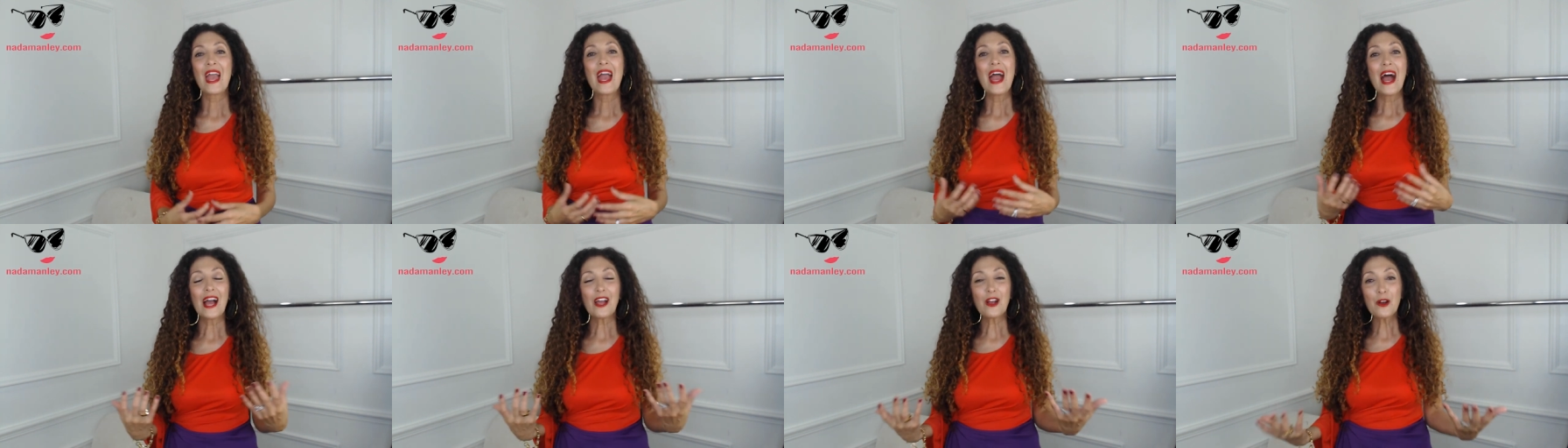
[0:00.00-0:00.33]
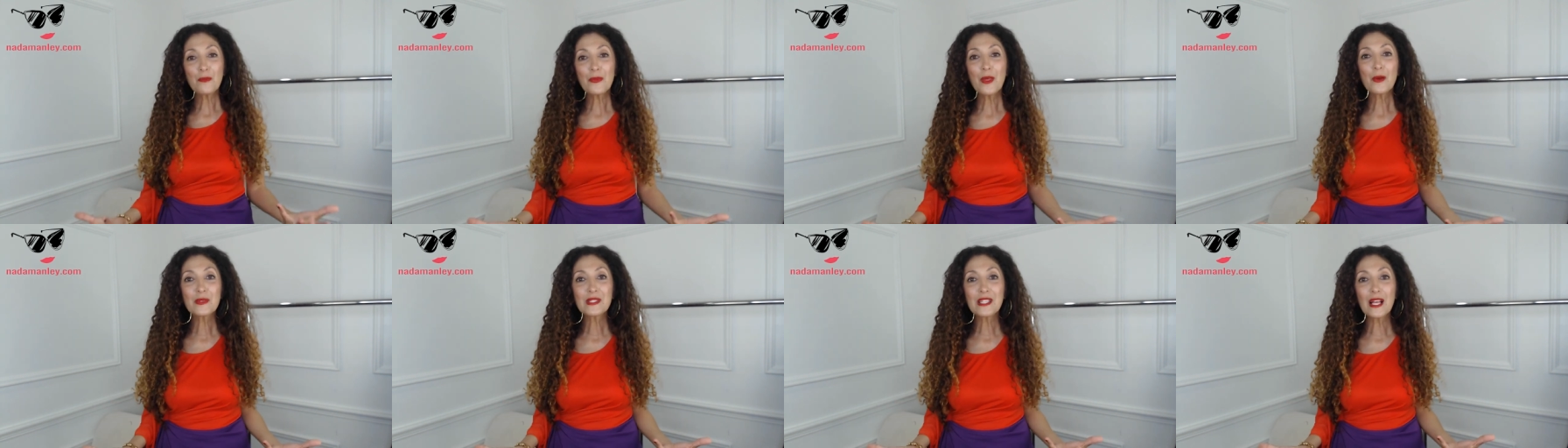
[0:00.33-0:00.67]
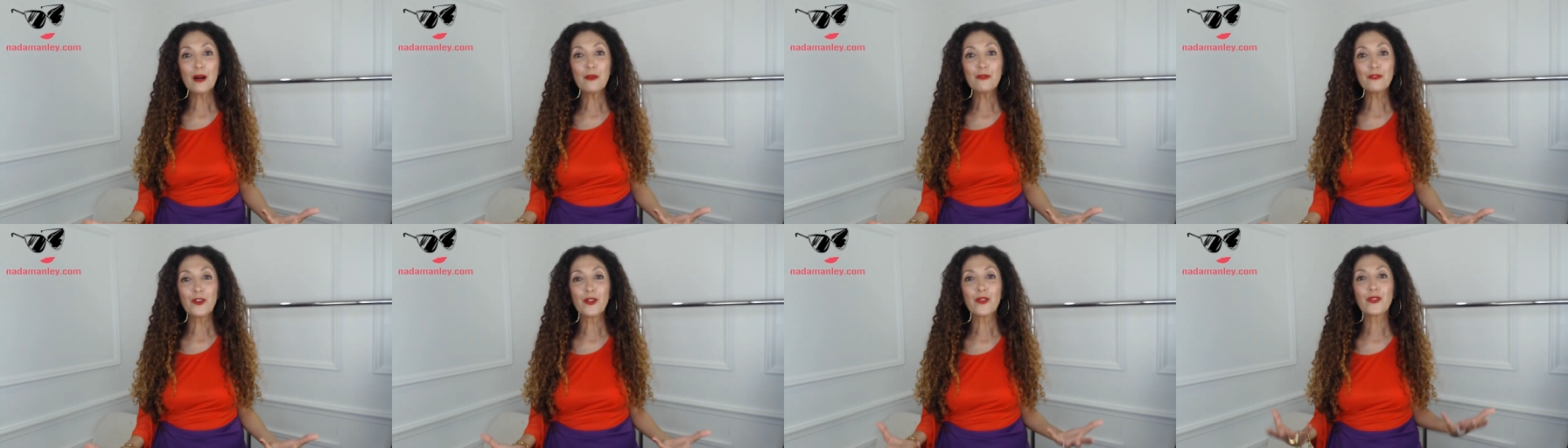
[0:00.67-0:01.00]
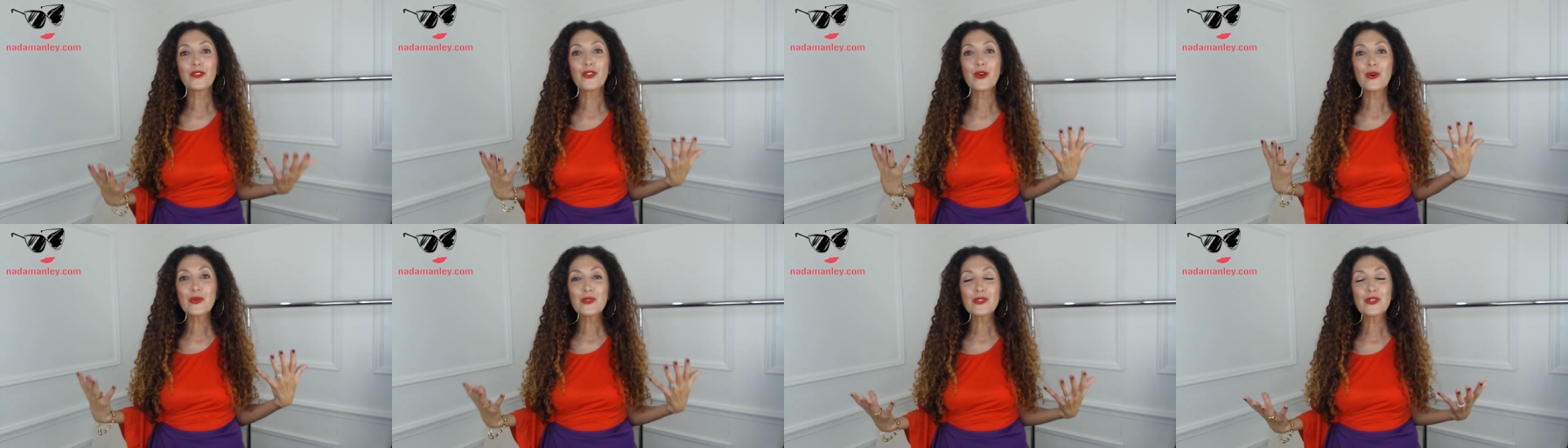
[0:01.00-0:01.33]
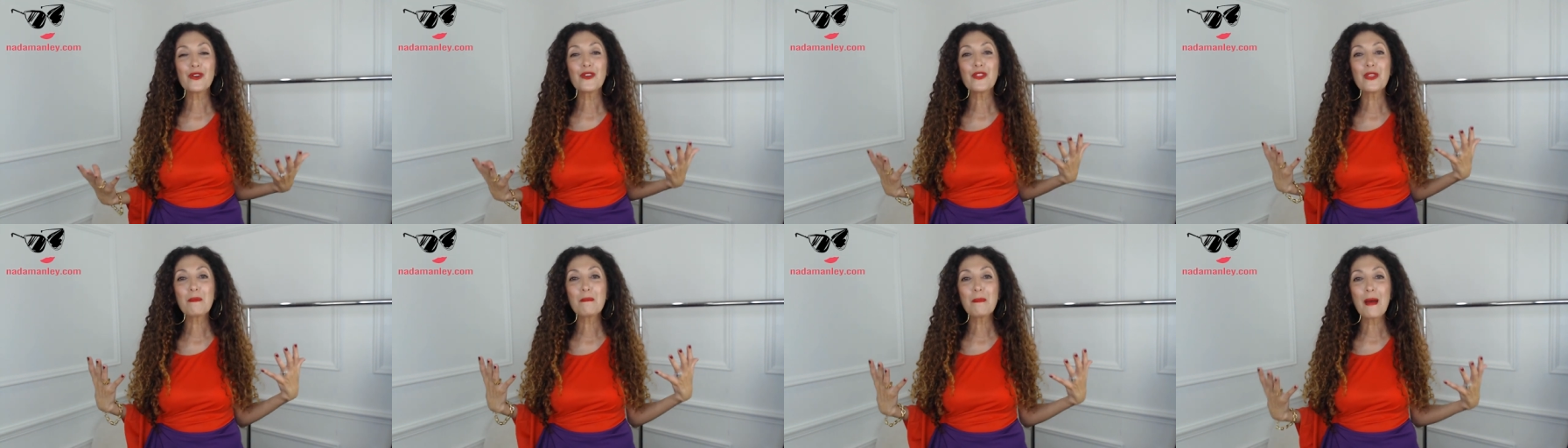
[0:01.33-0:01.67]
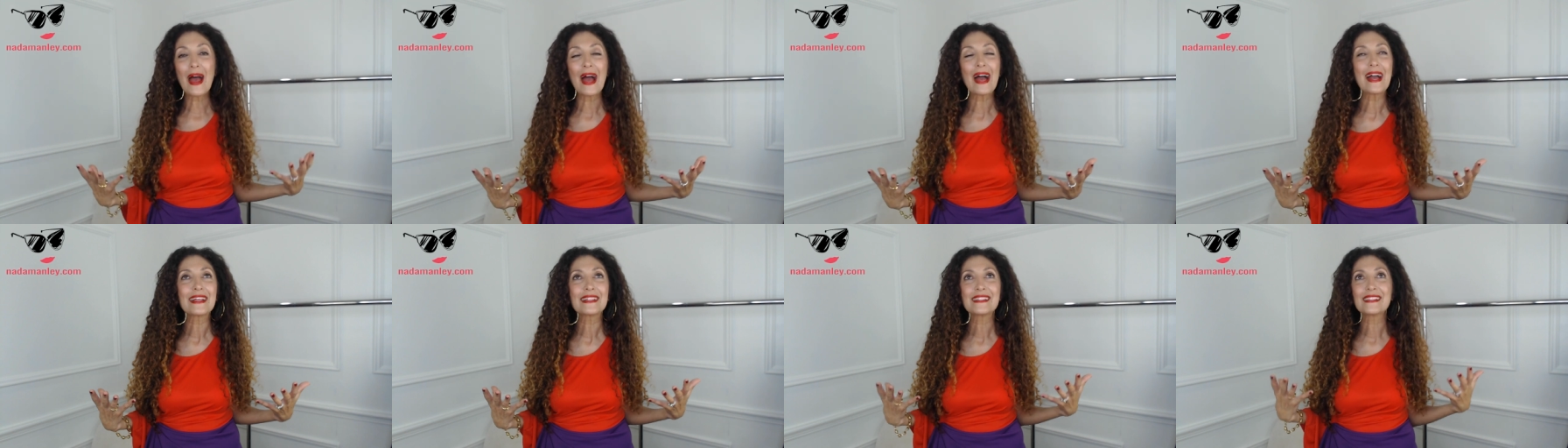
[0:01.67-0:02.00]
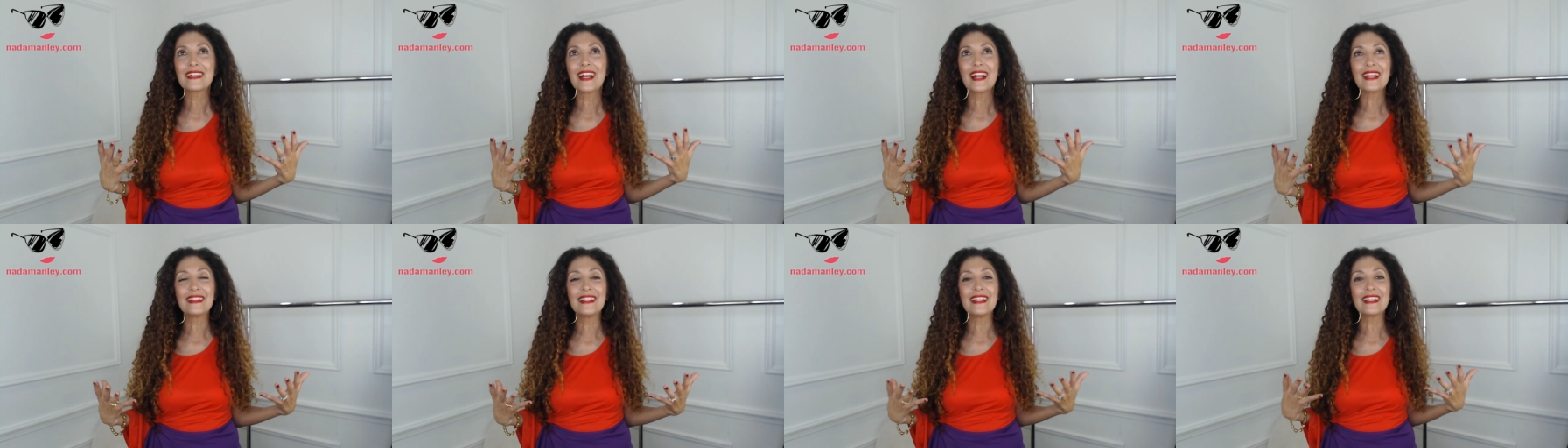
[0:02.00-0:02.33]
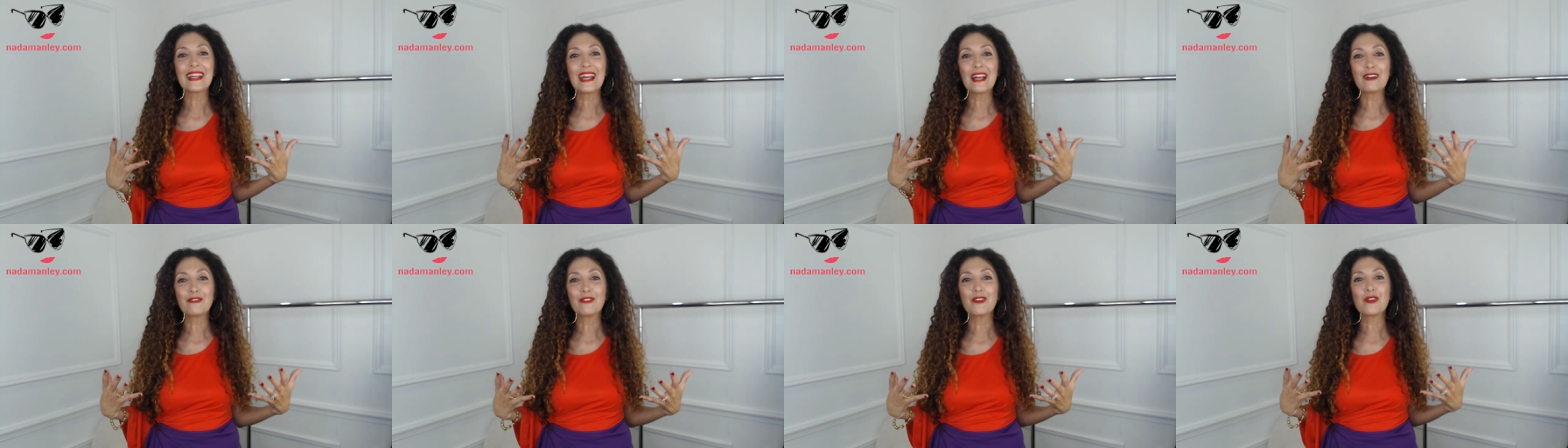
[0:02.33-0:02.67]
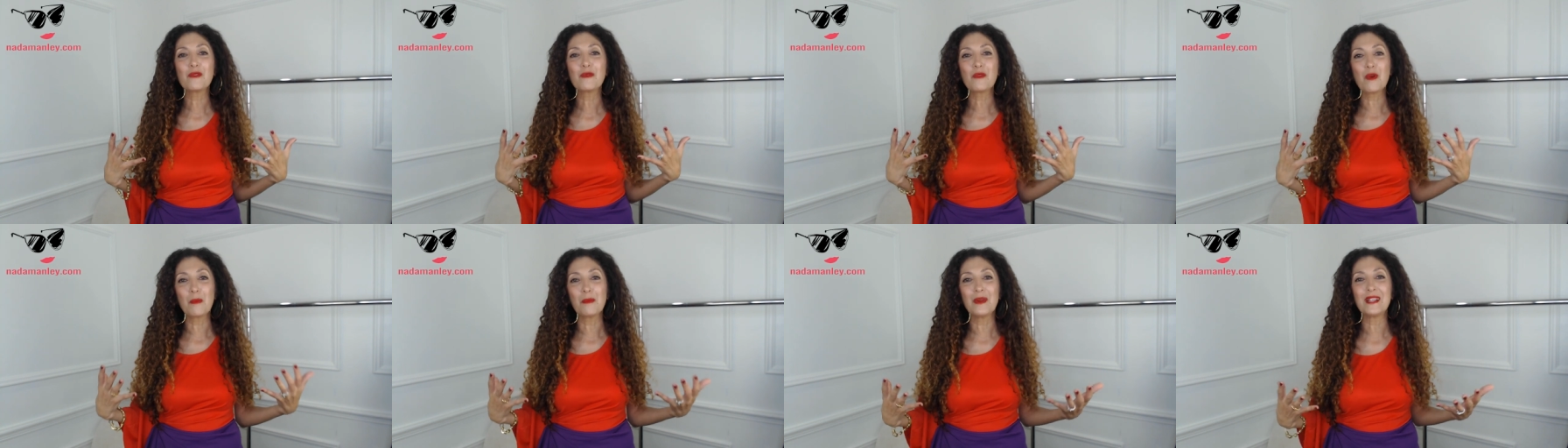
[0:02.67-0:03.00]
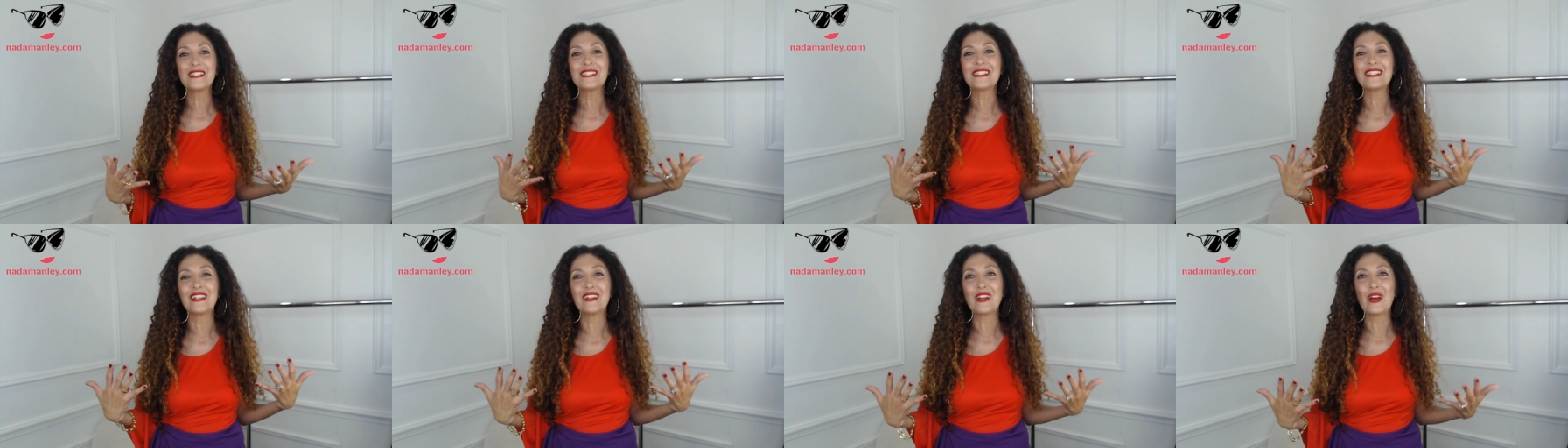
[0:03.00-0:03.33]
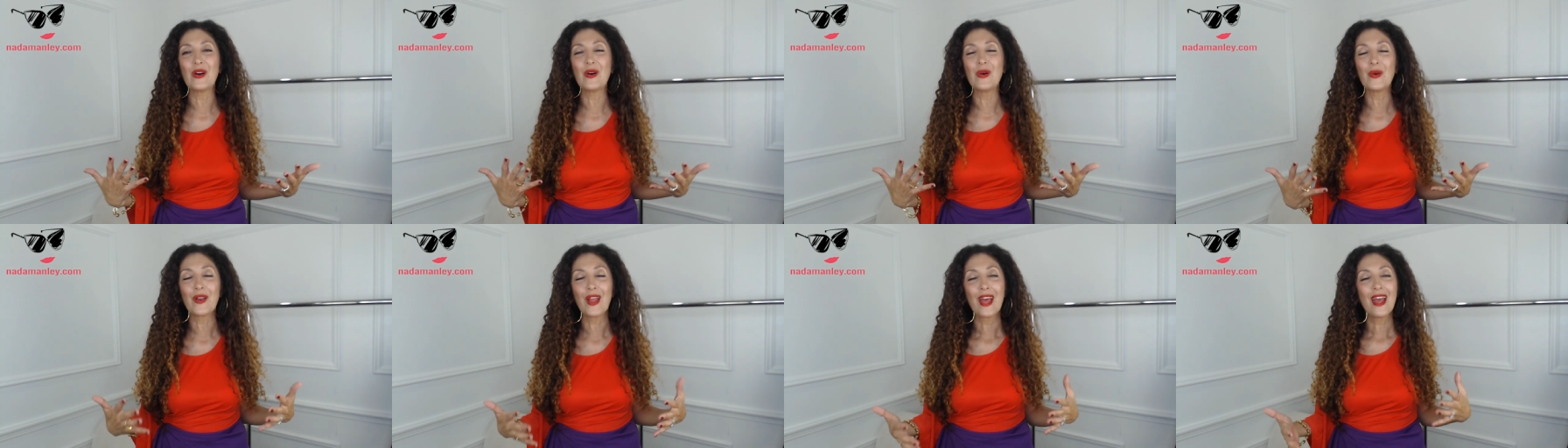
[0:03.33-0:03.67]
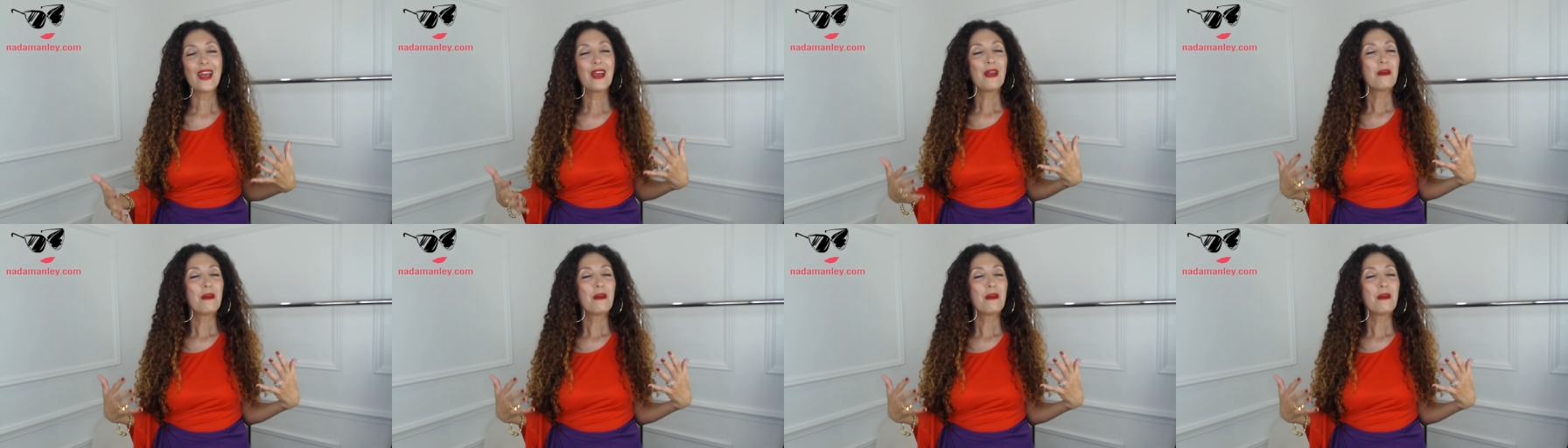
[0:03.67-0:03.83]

I hope that was helpful. Those are the bags that I think every woman should own.